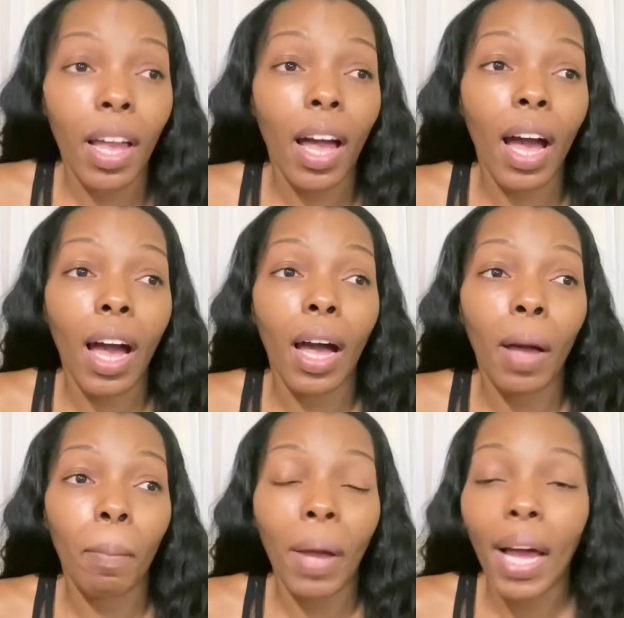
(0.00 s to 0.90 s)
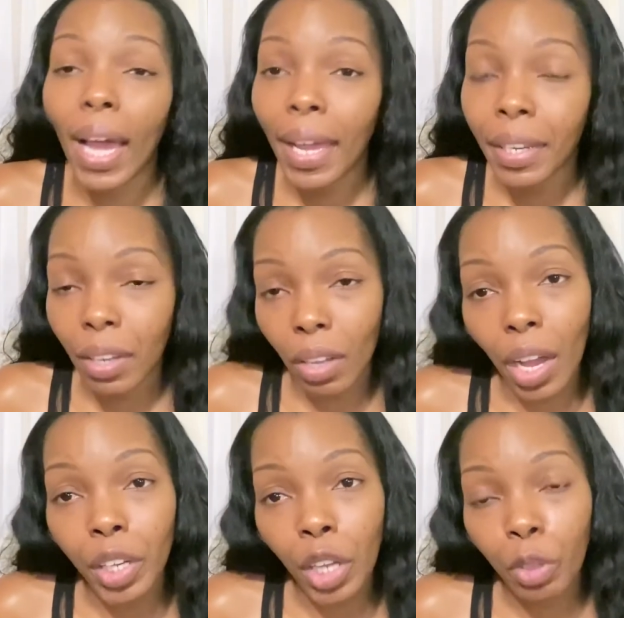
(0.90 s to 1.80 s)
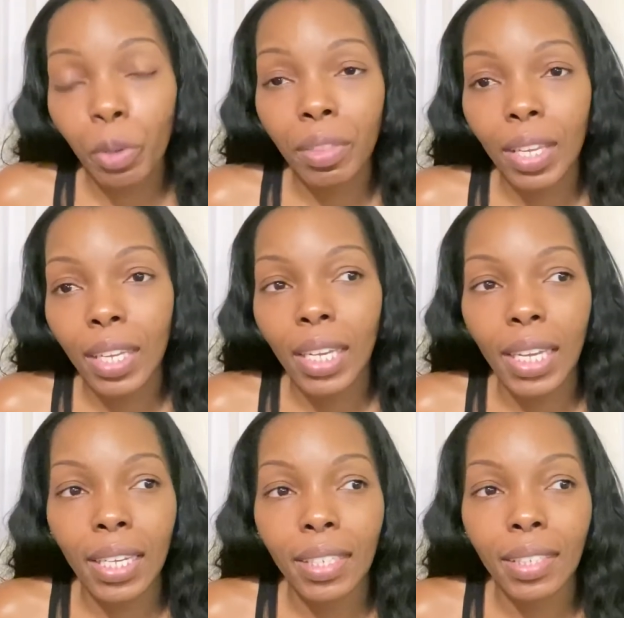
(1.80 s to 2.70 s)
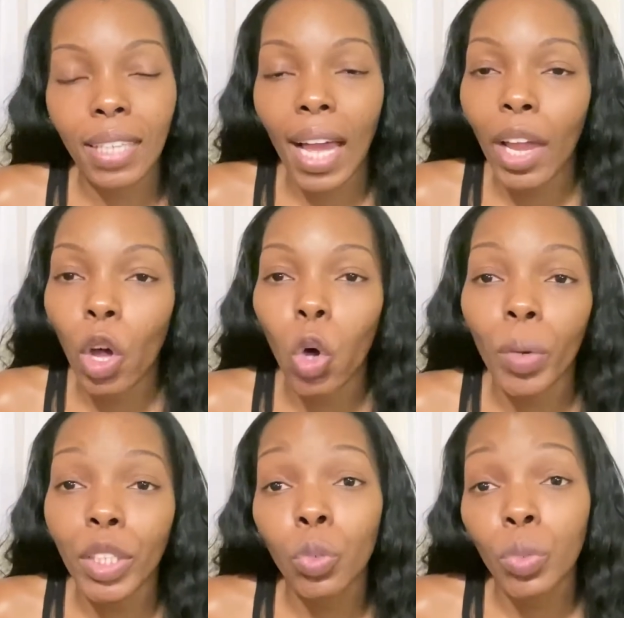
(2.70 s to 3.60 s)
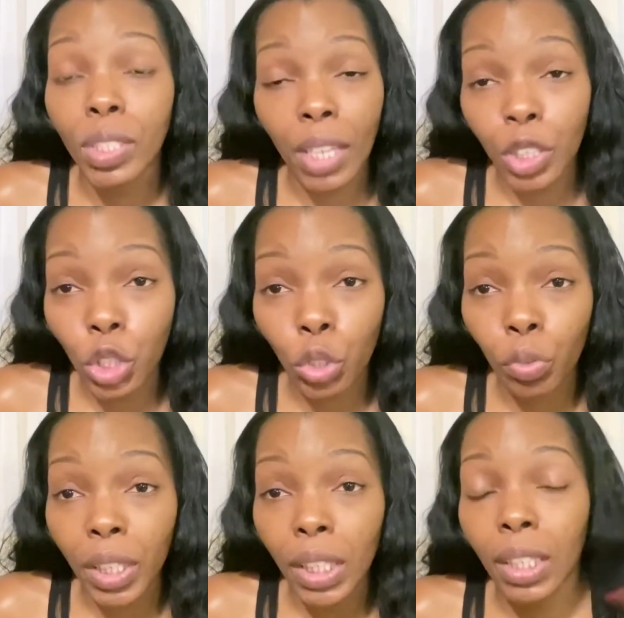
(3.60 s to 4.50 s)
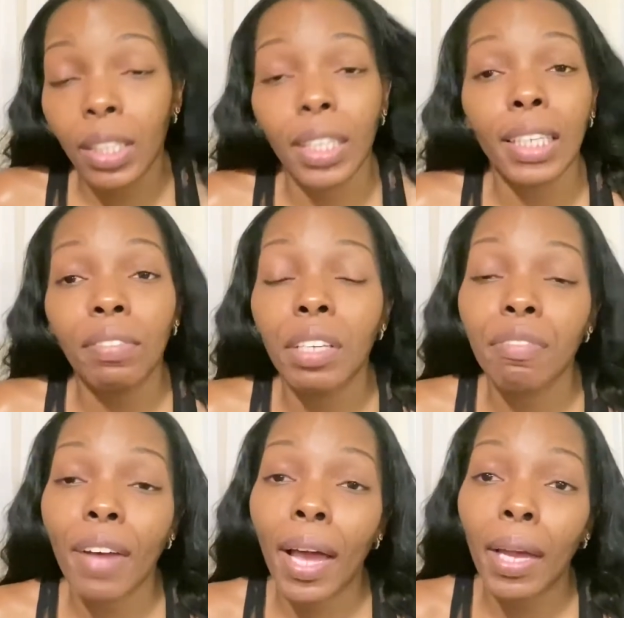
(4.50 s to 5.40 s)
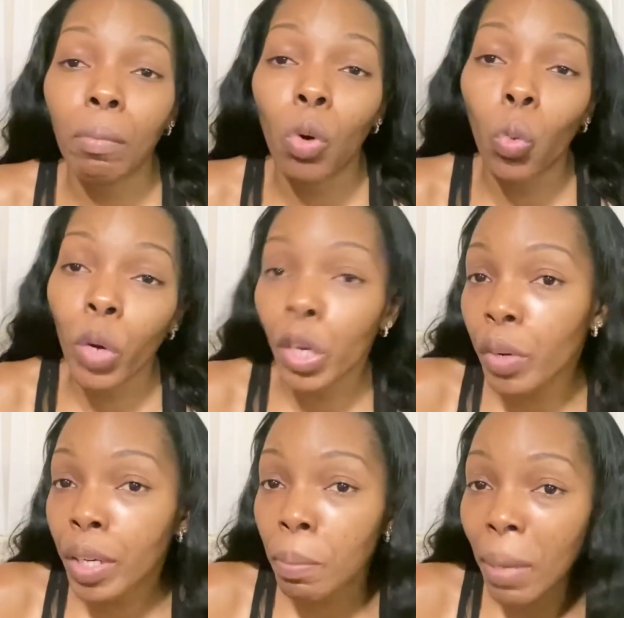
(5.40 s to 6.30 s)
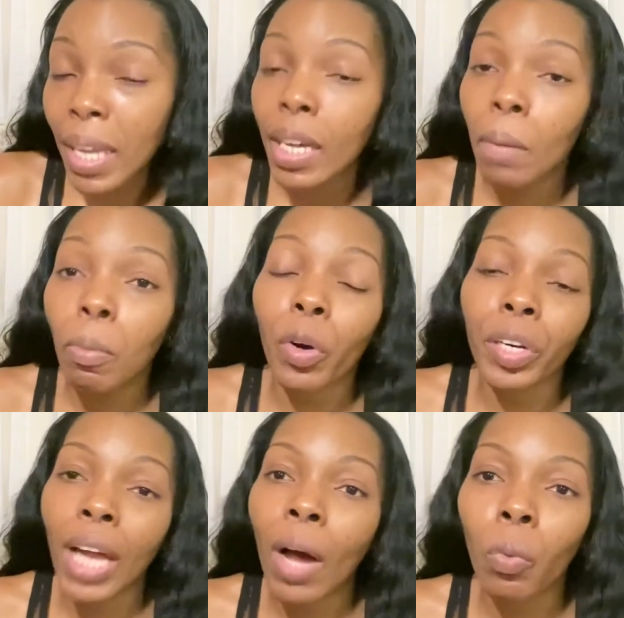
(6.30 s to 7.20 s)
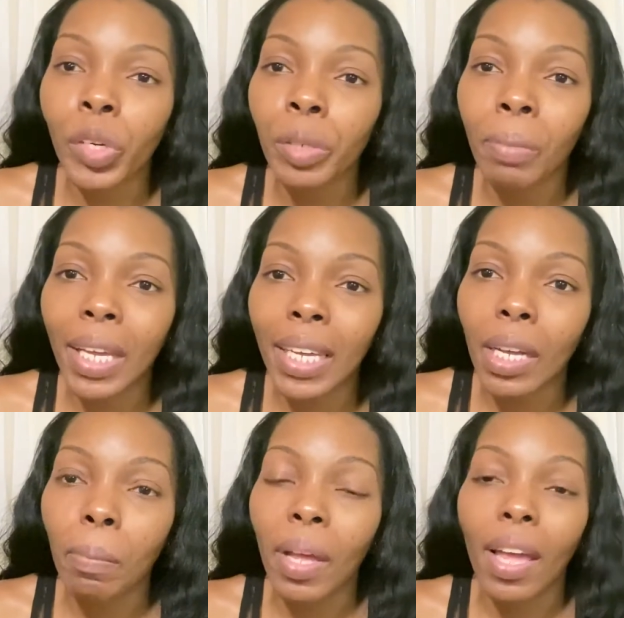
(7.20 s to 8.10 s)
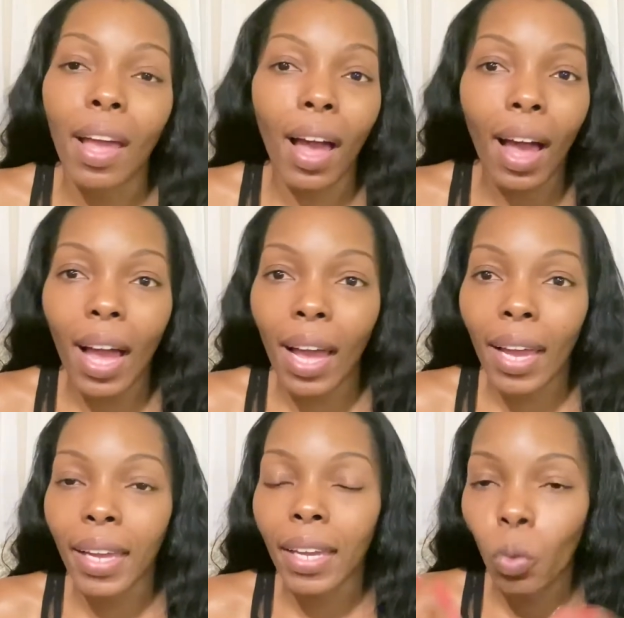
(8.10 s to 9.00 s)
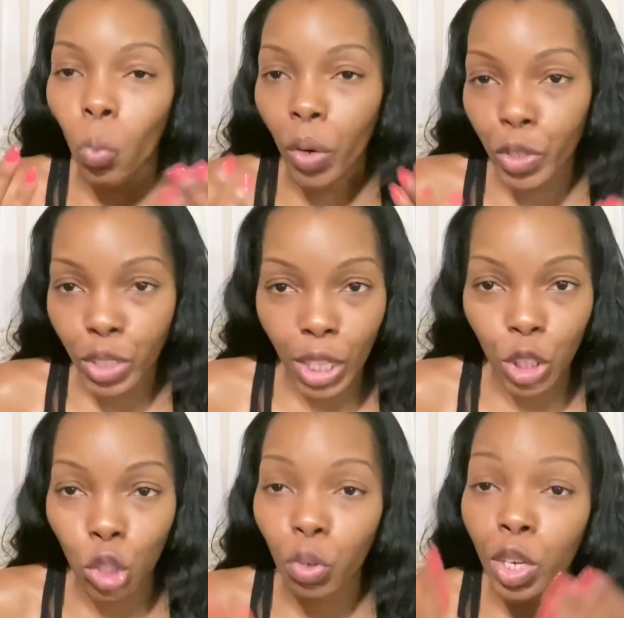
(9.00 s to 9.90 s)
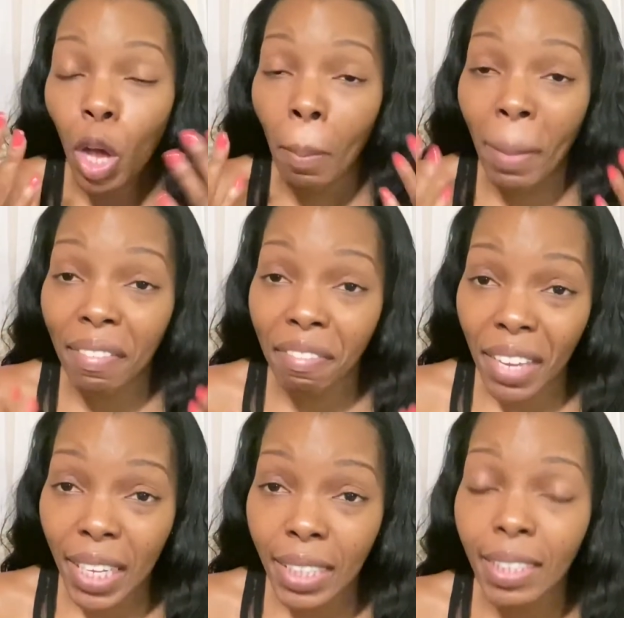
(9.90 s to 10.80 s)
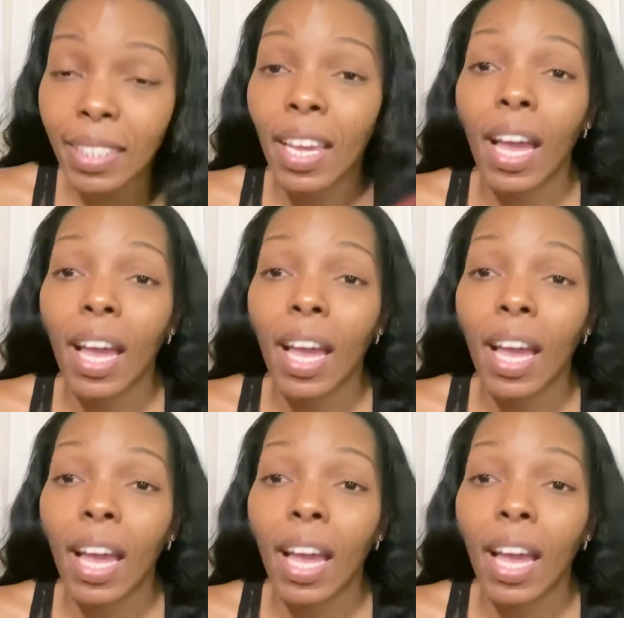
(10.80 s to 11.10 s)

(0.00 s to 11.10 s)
And another thing is I always use sunscreen. Even if I'm wearing makeup or not wearing makeup, I wear sunscreen on my face.